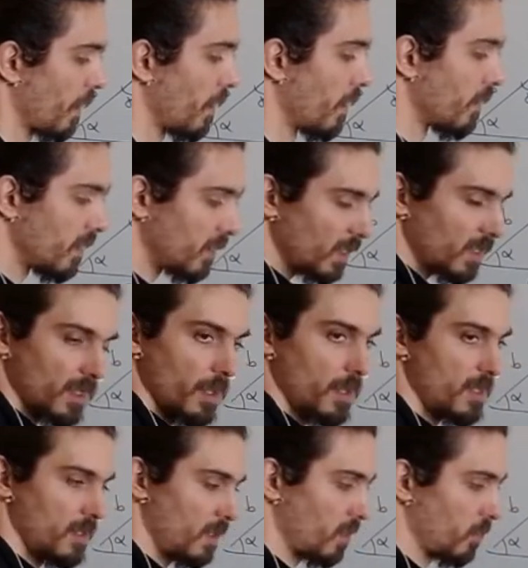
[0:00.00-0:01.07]
this is the
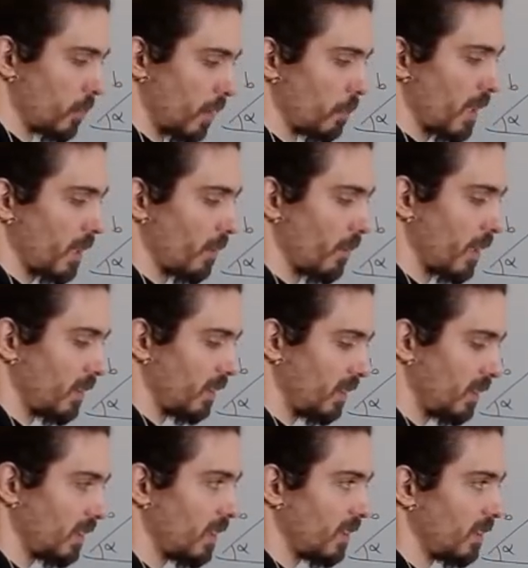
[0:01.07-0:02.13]
easiest one, by the way. This is
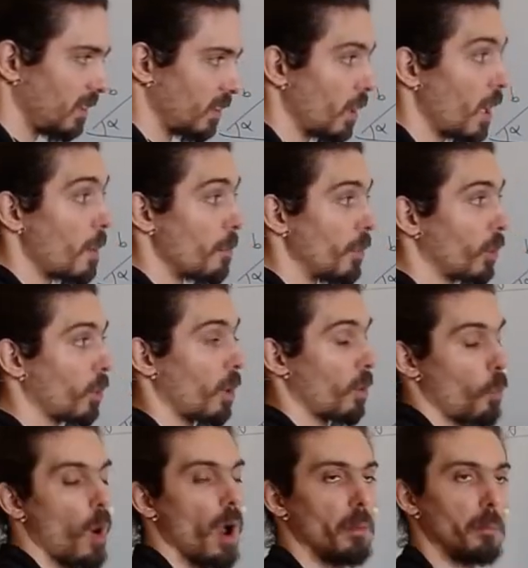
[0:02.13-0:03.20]
the easiest. Because,
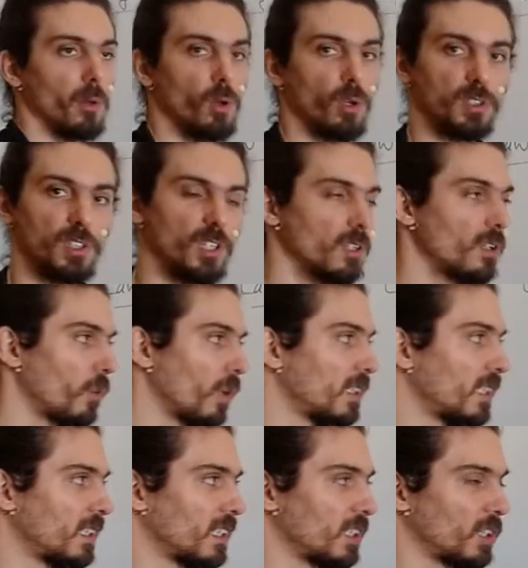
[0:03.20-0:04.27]
why? Because the other ones are
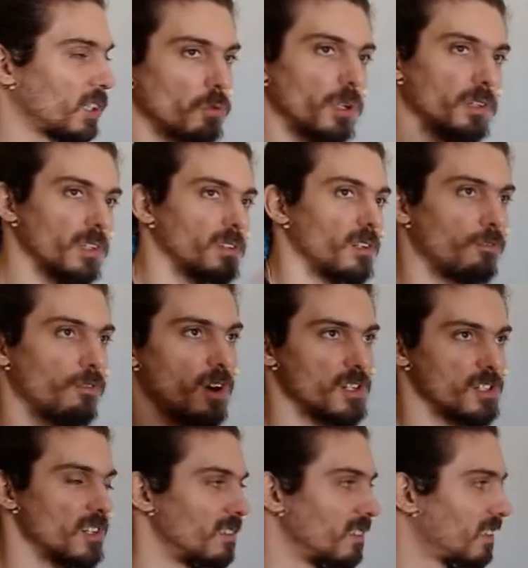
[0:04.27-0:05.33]
just rotated
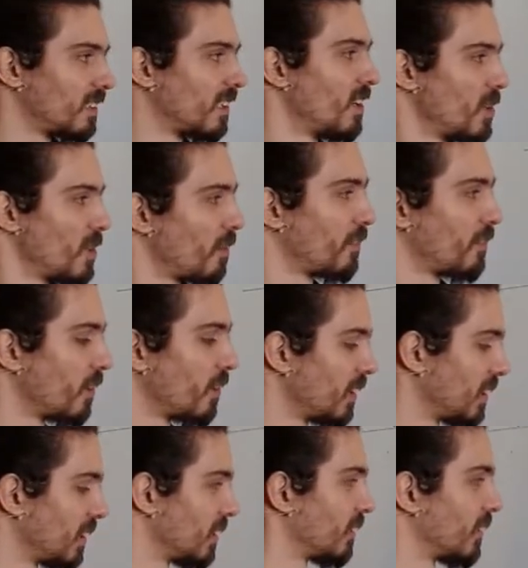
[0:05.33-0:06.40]
versions of the
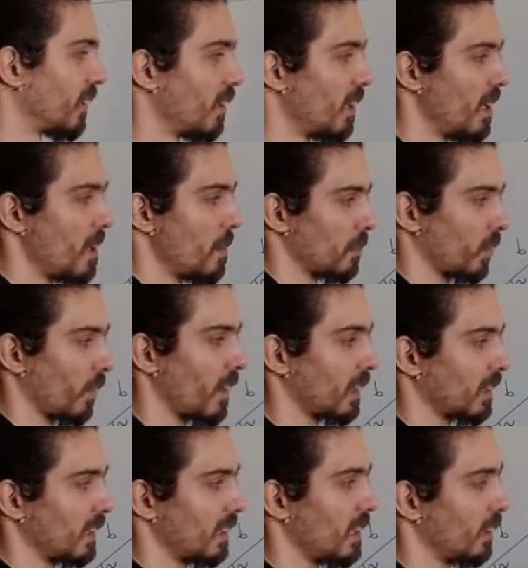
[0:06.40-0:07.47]
original one. So let's
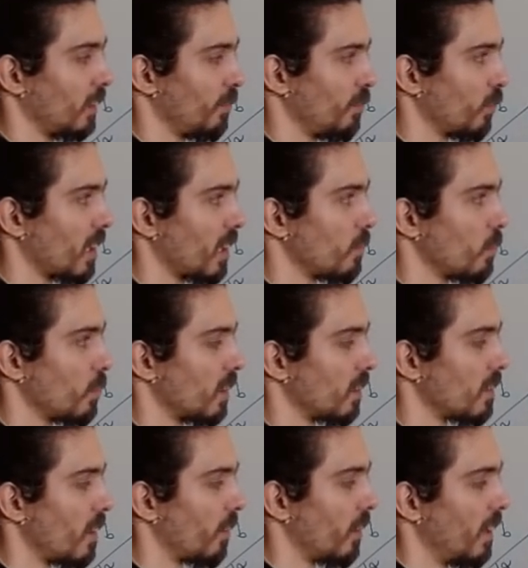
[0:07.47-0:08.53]
see if you can do it
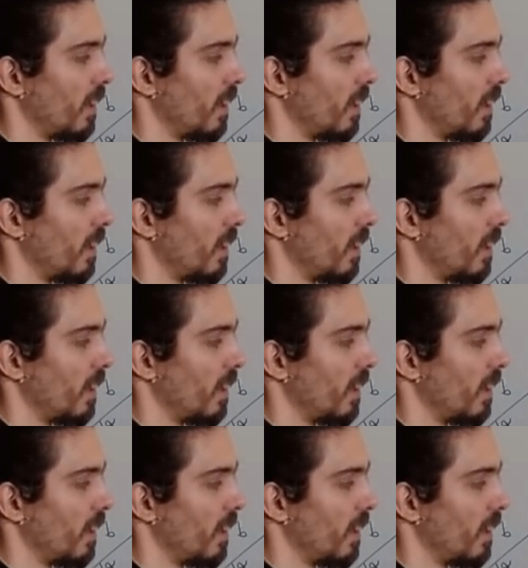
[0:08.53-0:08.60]
now.